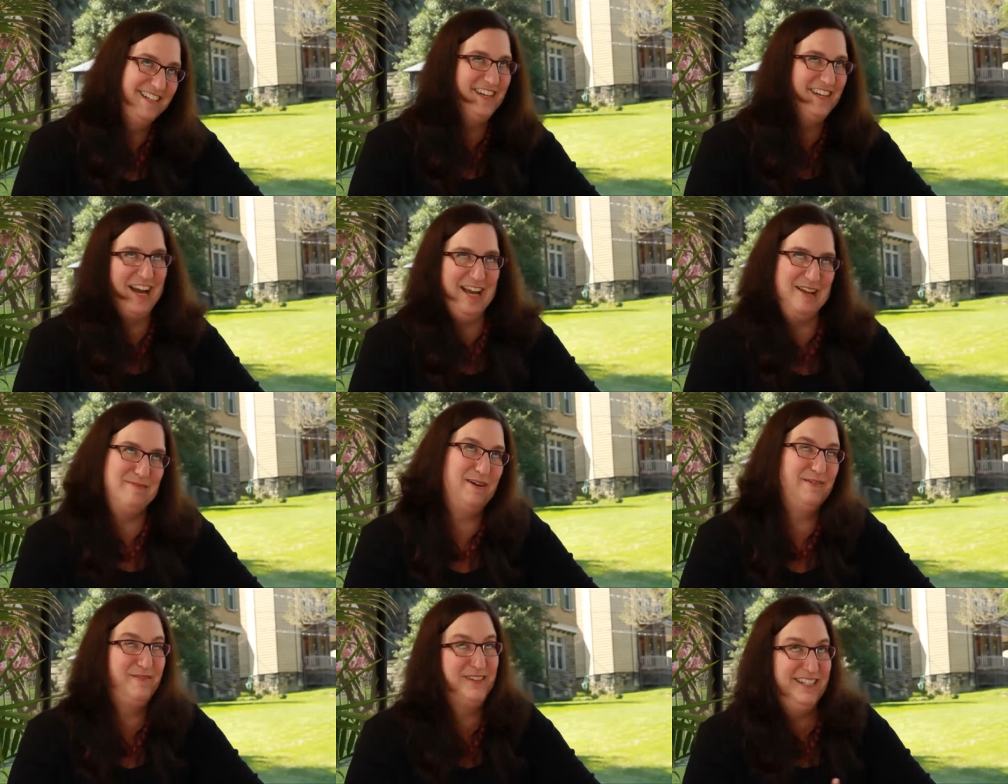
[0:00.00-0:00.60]

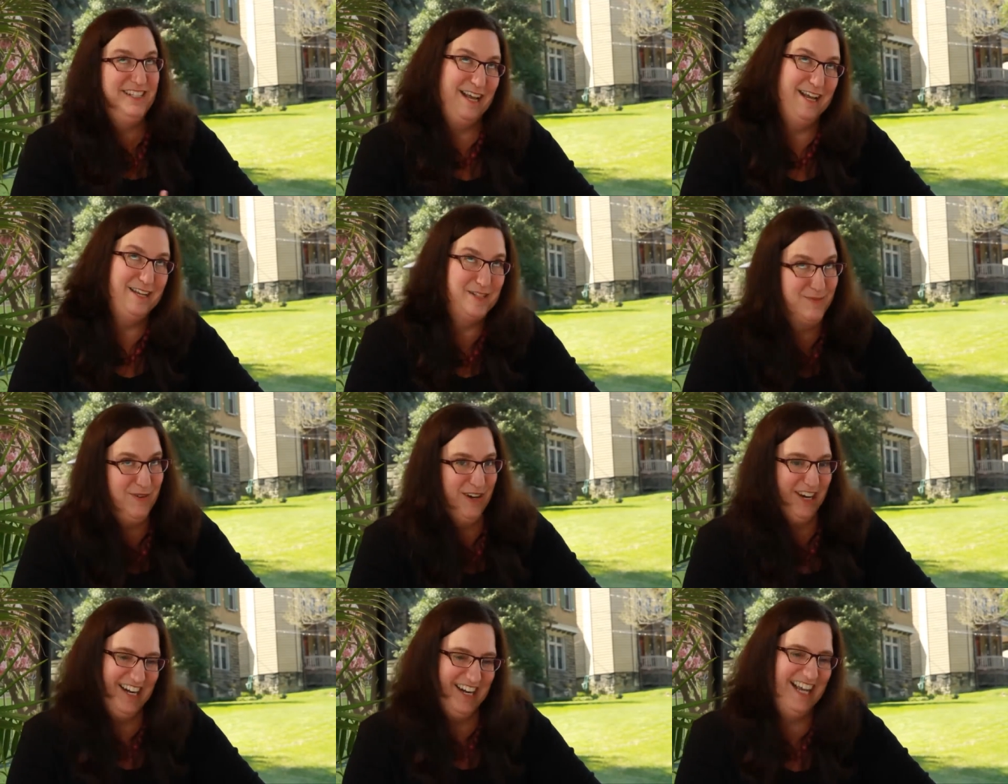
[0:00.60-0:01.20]
giant puppet
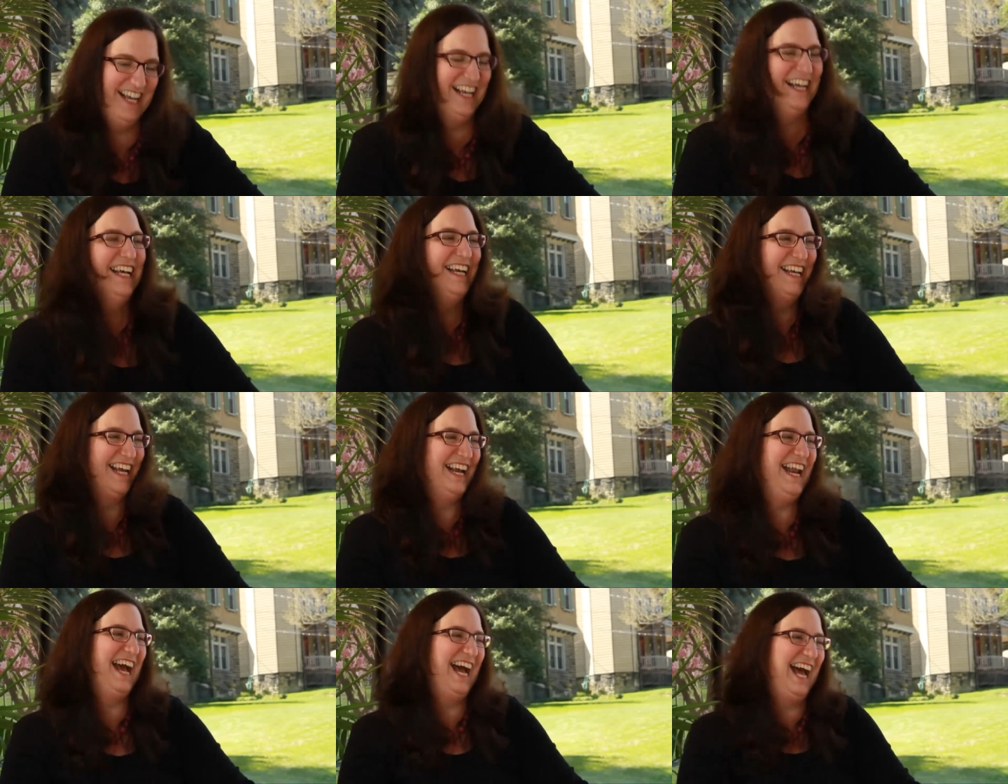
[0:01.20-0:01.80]
dance party.
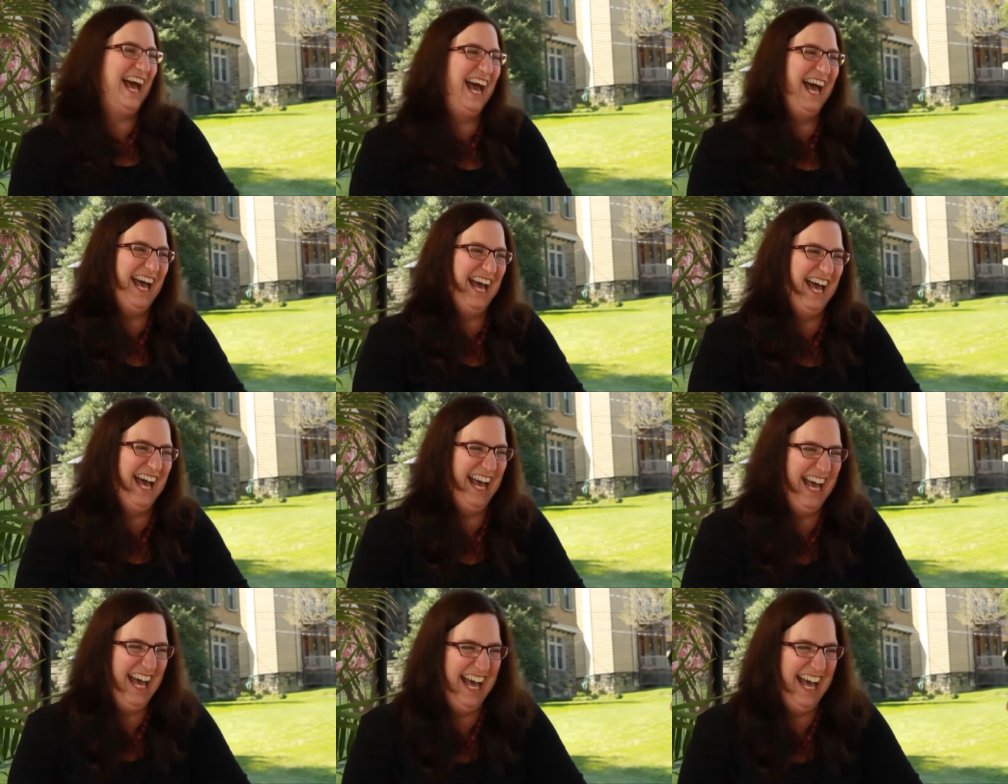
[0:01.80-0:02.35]
Yeah.